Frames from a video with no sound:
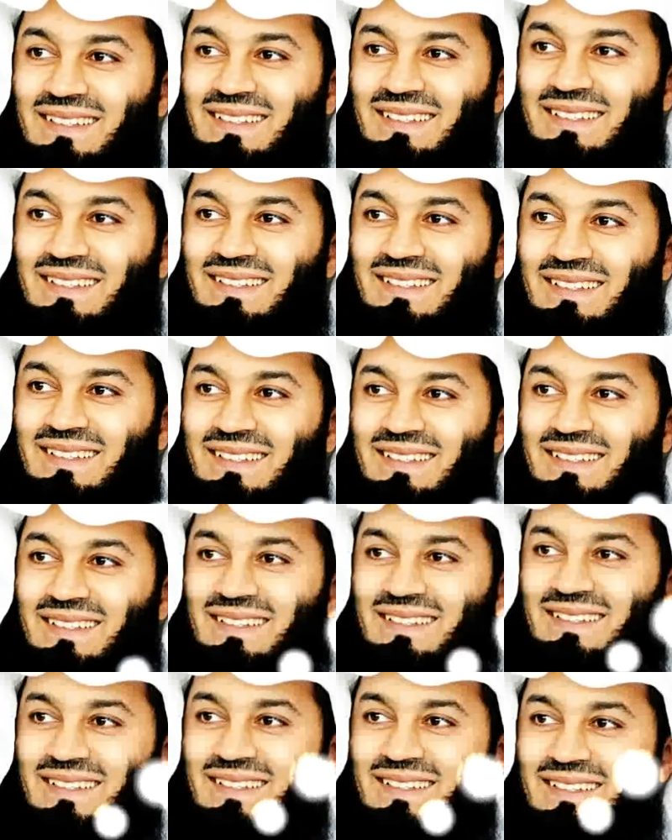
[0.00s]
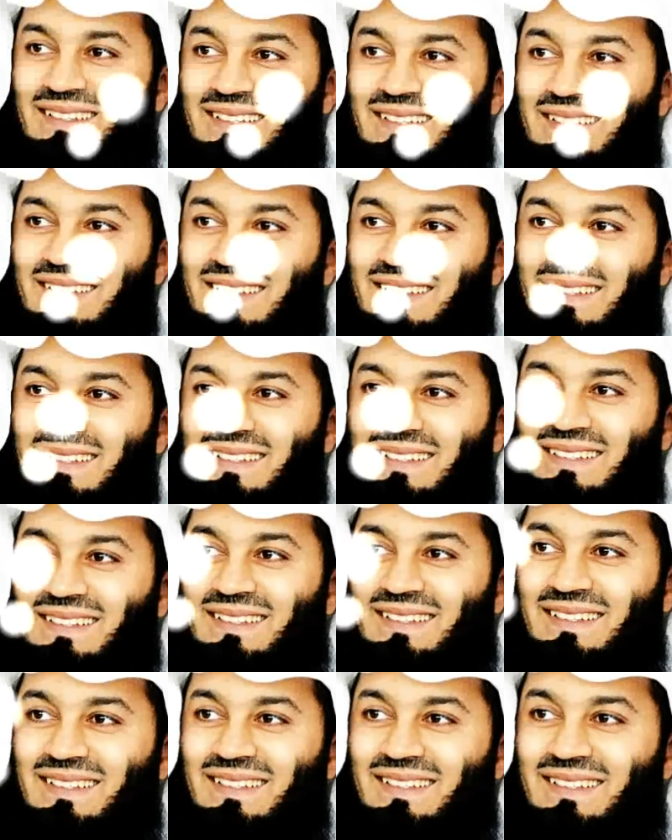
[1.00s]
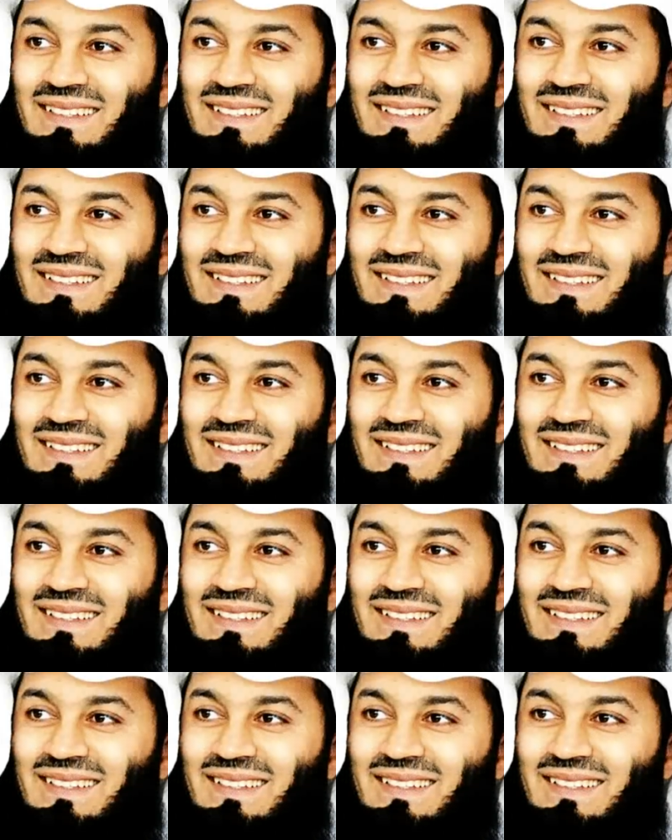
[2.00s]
listen, your amount, I've given it to the charity.